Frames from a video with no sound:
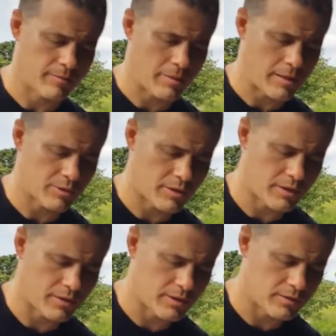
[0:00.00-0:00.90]
pops
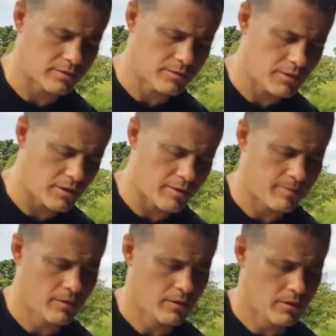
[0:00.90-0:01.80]
right on. Okay,
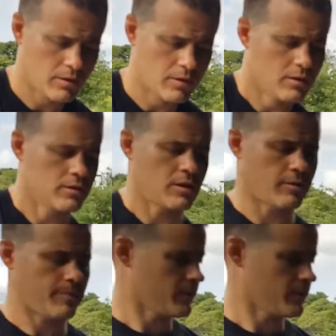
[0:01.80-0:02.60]
so